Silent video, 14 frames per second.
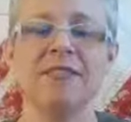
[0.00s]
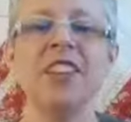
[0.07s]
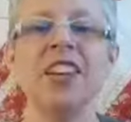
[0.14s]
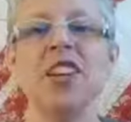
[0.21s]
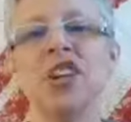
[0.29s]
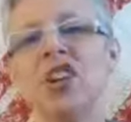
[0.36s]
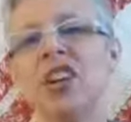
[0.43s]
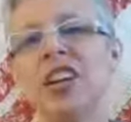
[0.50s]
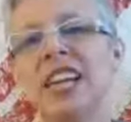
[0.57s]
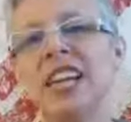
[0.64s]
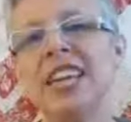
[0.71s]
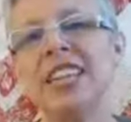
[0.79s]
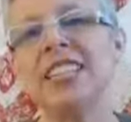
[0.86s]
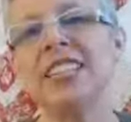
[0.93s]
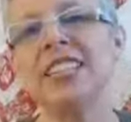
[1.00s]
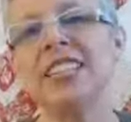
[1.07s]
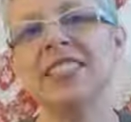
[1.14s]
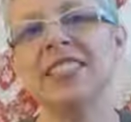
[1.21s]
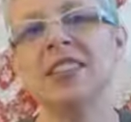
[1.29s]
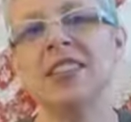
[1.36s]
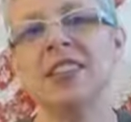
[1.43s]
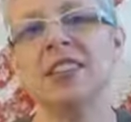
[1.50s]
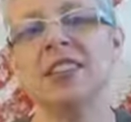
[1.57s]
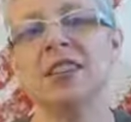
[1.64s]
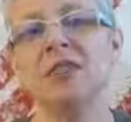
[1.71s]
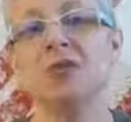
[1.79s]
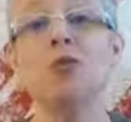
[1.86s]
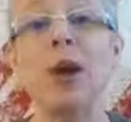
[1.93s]
Fear is
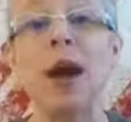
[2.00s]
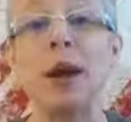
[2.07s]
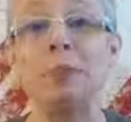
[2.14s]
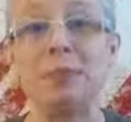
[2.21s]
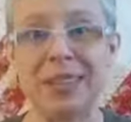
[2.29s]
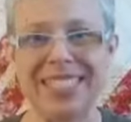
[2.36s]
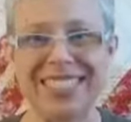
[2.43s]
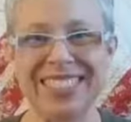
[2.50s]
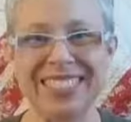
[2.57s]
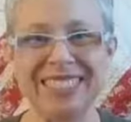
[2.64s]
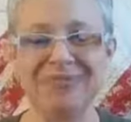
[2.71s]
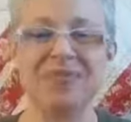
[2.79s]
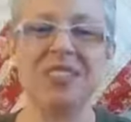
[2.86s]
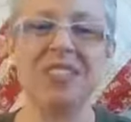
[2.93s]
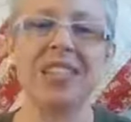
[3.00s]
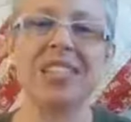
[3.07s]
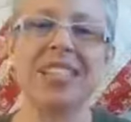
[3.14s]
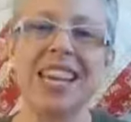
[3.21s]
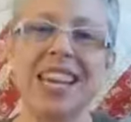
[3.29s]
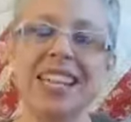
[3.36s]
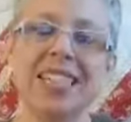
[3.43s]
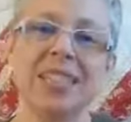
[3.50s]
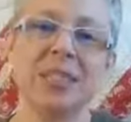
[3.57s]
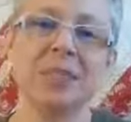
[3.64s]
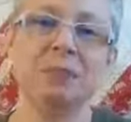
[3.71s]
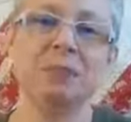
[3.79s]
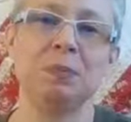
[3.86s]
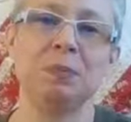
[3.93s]
rampant these days.